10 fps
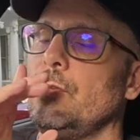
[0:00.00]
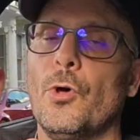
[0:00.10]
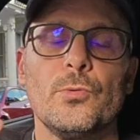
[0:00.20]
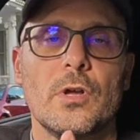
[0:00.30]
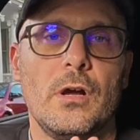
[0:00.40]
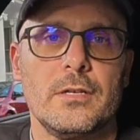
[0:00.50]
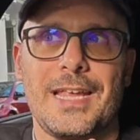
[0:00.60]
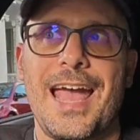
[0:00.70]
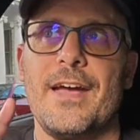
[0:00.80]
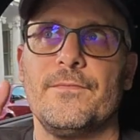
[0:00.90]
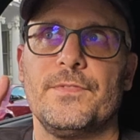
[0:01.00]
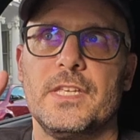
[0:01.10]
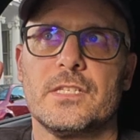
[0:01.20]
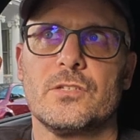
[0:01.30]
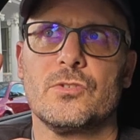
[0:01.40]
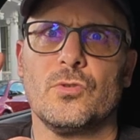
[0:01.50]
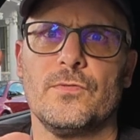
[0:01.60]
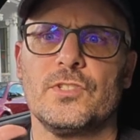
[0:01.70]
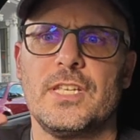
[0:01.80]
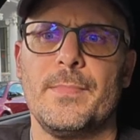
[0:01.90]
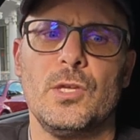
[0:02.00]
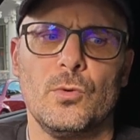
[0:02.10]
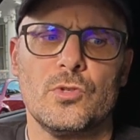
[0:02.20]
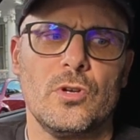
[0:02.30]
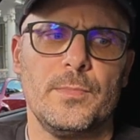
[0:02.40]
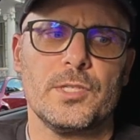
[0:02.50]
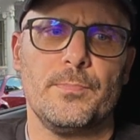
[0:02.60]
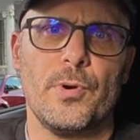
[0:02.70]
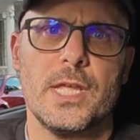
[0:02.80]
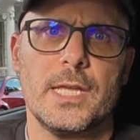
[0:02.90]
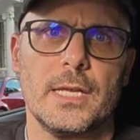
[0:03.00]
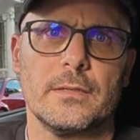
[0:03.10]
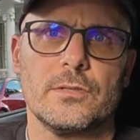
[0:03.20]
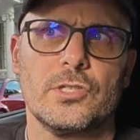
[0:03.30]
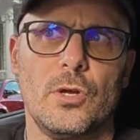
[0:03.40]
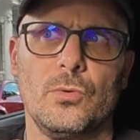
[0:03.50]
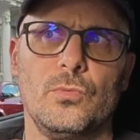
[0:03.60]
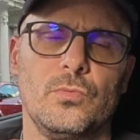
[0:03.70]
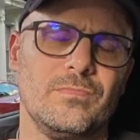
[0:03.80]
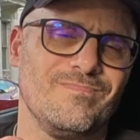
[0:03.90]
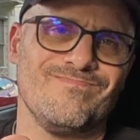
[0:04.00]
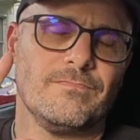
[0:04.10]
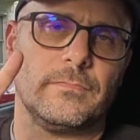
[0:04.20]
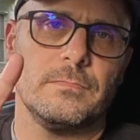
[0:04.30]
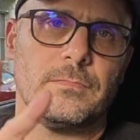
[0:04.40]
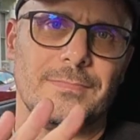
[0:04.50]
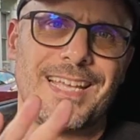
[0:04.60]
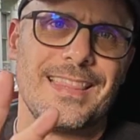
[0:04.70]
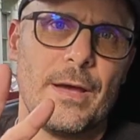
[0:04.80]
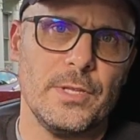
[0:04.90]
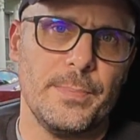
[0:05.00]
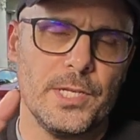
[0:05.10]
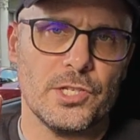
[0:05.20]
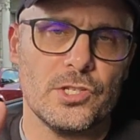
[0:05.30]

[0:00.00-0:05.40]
Not all cars have this sort of semi-autonomous braking, so take that with a pinch of